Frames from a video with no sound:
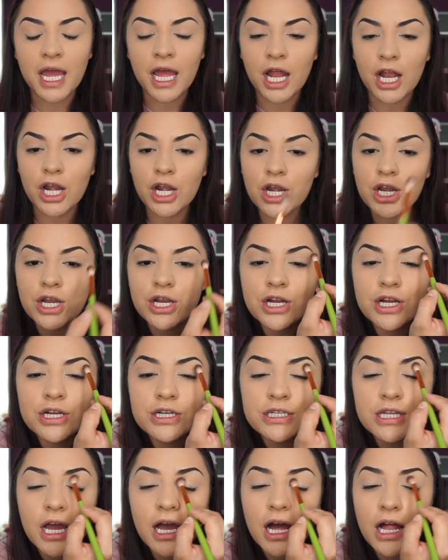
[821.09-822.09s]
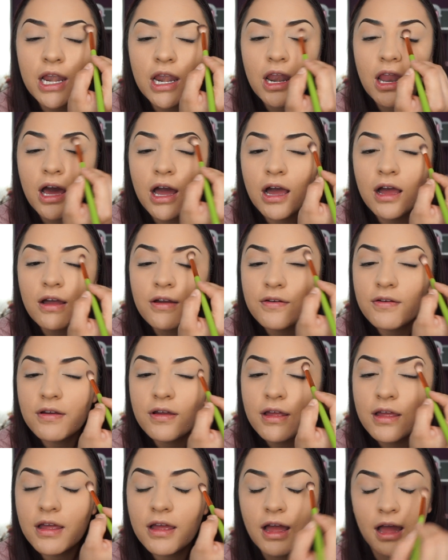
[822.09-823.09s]
learned a lot.
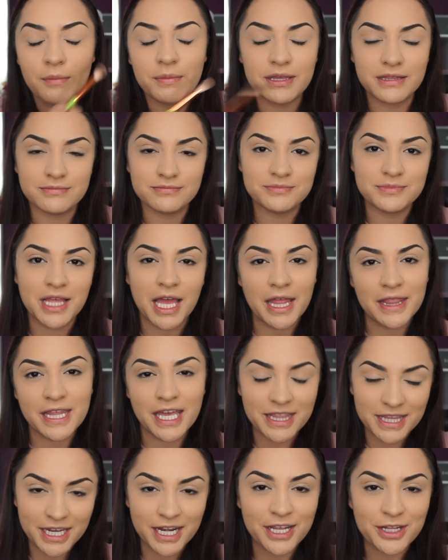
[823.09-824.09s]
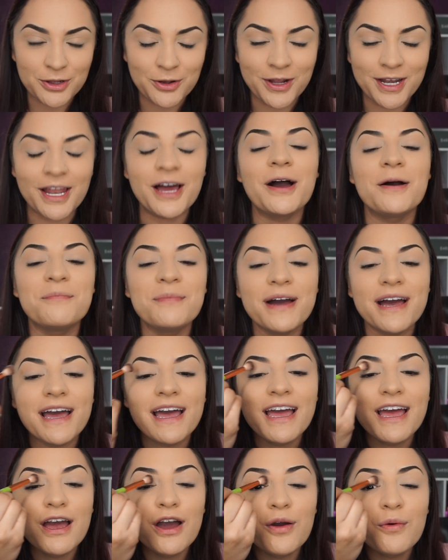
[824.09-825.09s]
I mean, not that I know a lot, but
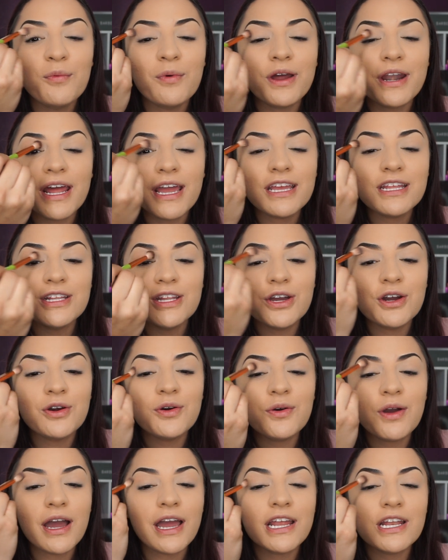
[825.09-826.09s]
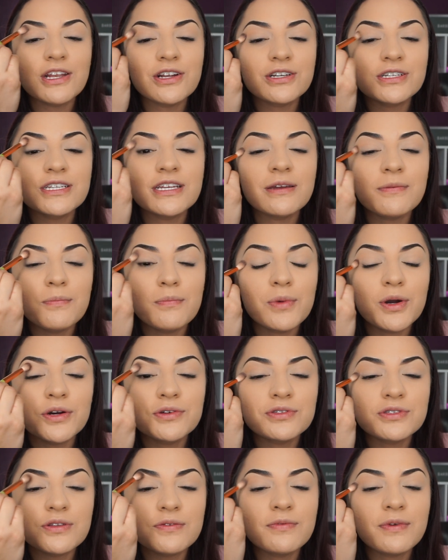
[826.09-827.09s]
what I know, I learned it,
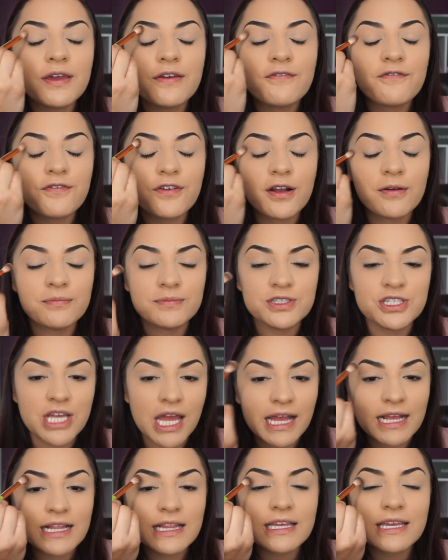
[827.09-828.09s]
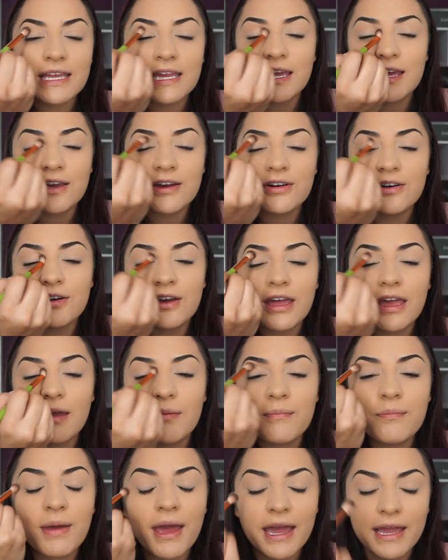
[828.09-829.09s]
most of it, from Jaclyn Hill.
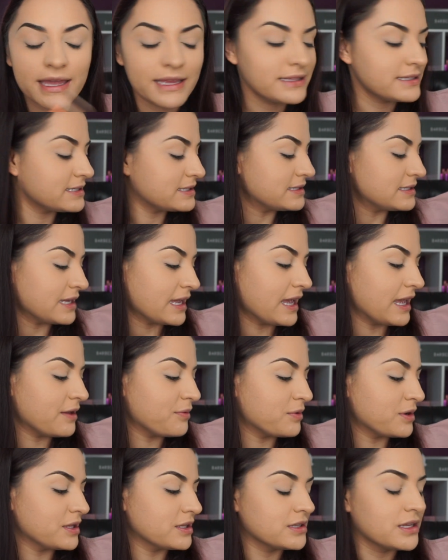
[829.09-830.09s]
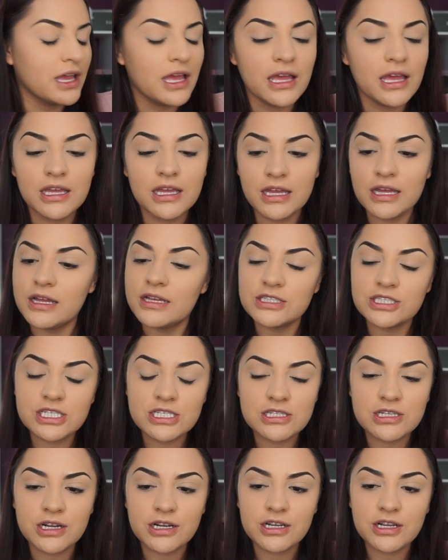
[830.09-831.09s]
And back in the day when she
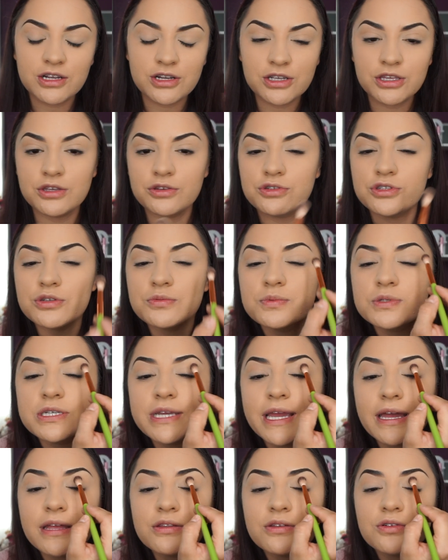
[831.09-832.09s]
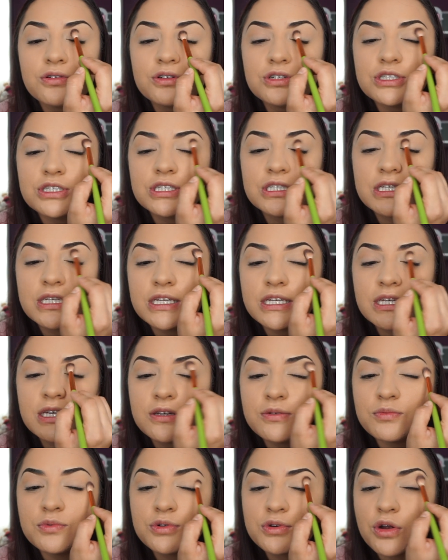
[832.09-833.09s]
started her YouTube channel, she
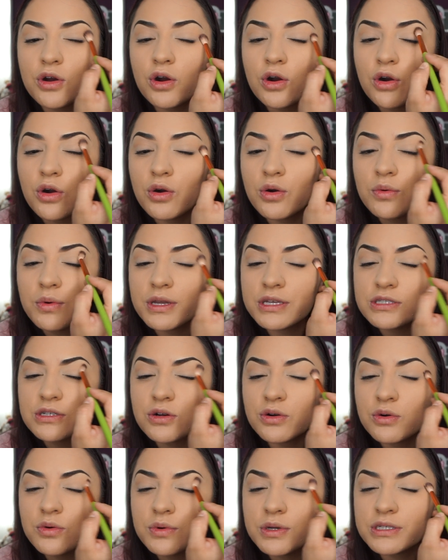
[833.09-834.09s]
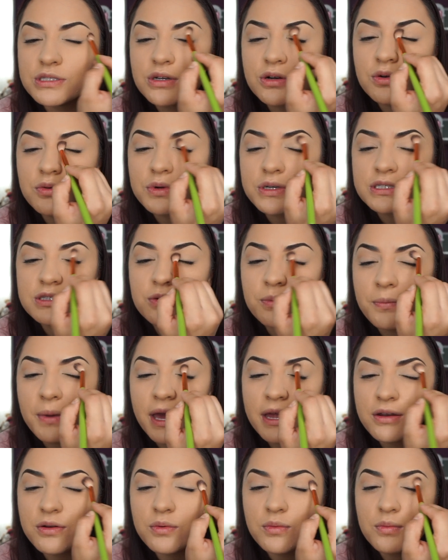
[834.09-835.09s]
would always, no
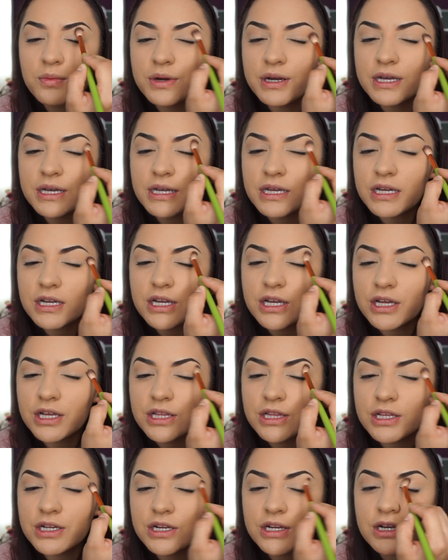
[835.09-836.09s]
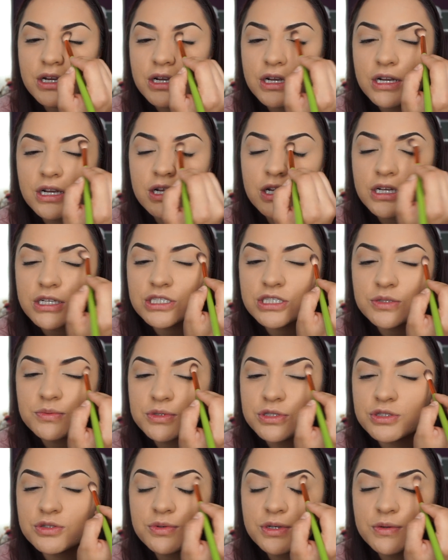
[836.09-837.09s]
matter what color she
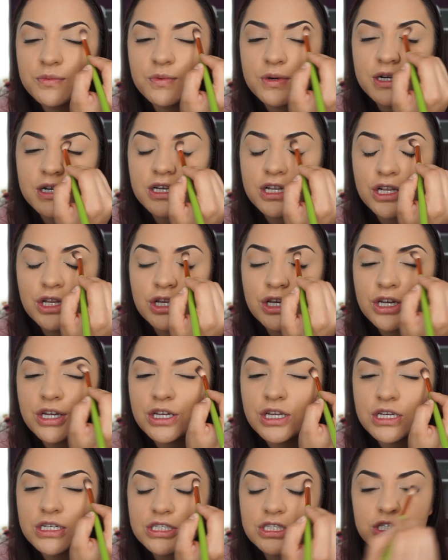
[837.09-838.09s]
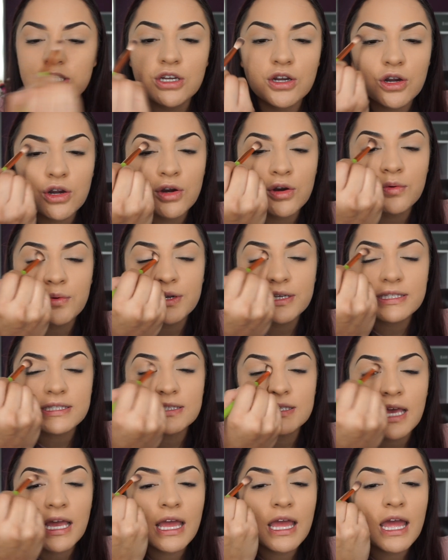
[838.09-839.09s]
was doing, what look, she
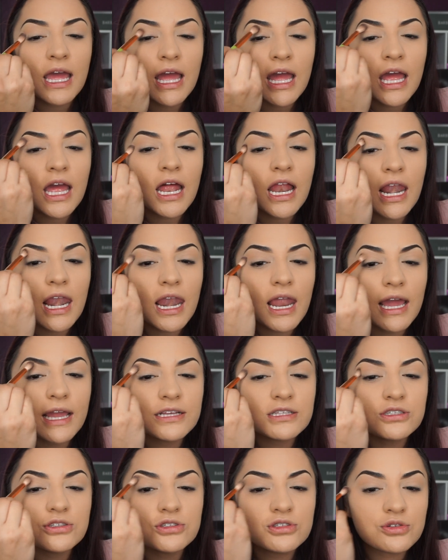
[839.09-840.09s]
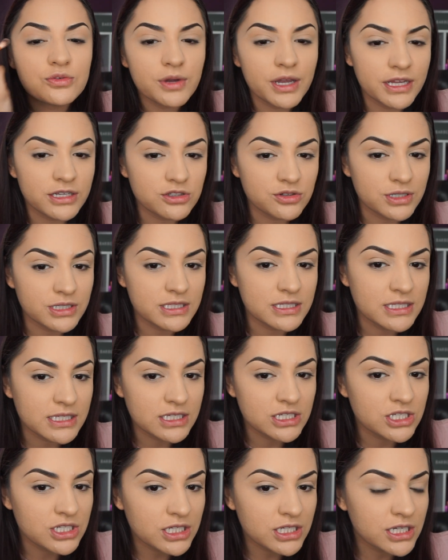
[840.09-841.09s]
always liked to do a
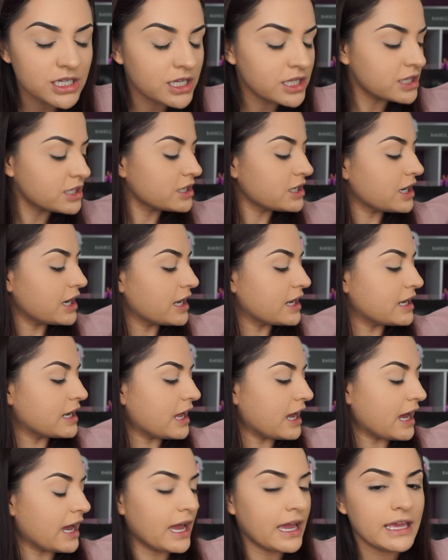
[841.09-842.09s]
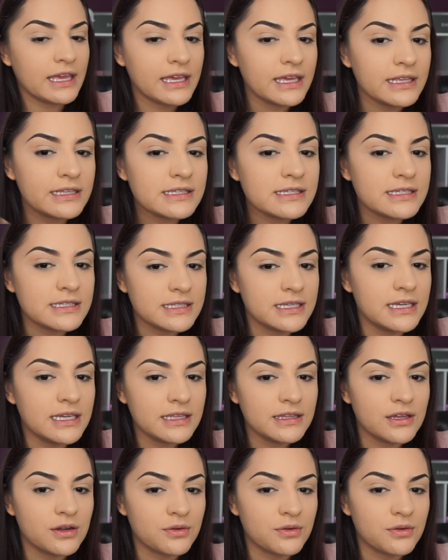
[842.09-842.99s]
transition color. And I can see the